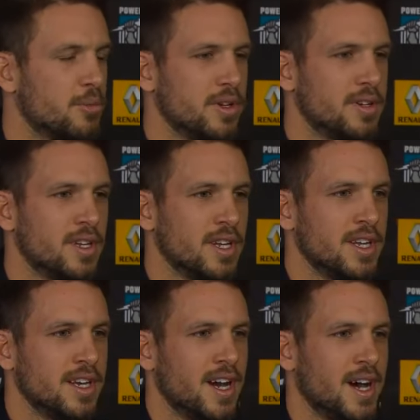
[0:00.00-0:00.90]
And
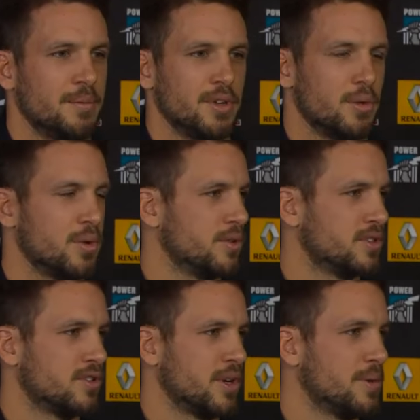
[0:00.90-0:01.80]
we were
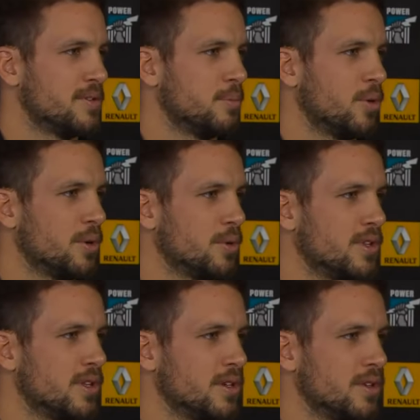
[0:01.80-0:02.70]
extremely disappointed with
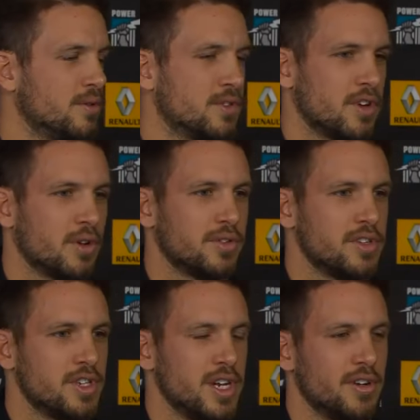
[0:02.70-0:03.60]
the results
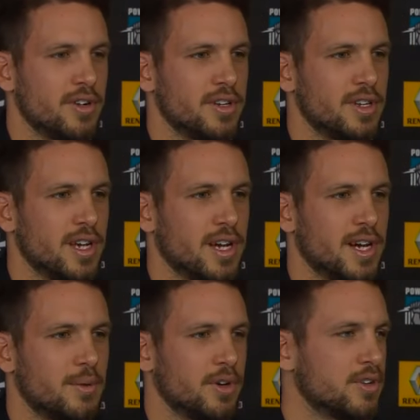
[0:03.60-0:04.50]
this year, and
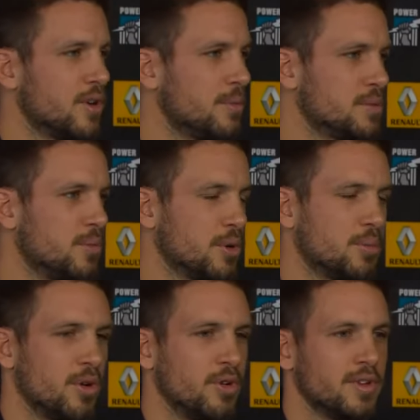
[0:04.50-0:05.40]
we've got so much more to
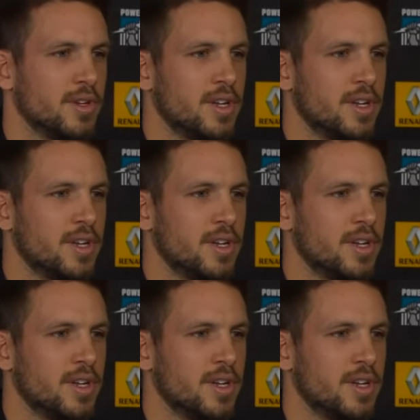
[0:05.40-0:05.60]
prove. And